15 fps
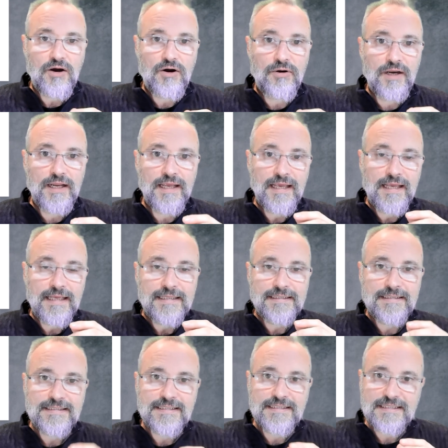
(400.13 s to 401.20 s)
Only
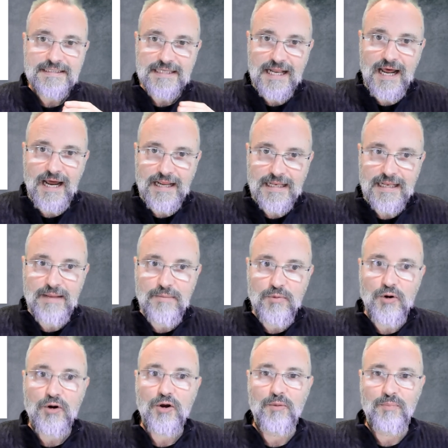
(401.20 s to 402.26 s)
this is slightly
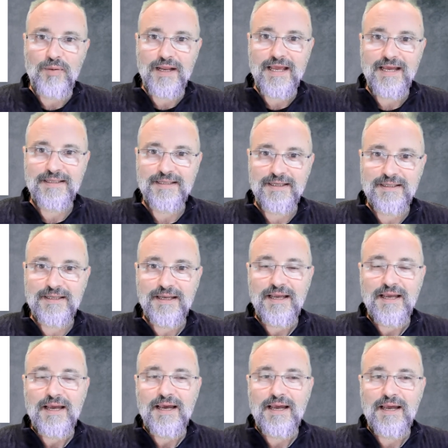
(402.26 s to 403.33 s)
more complicated
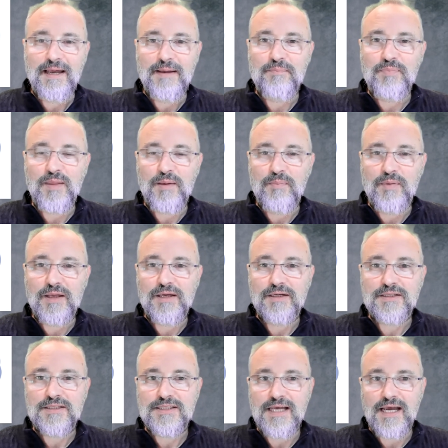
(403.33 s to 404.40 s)
um,
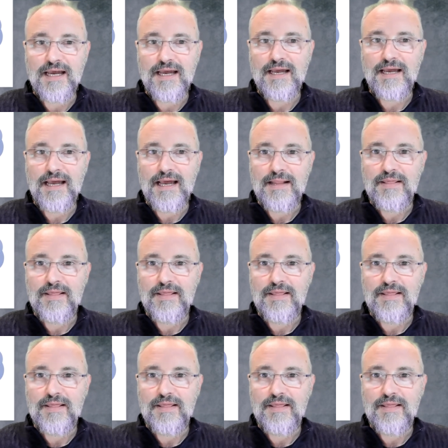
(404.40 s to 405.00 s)
because uh,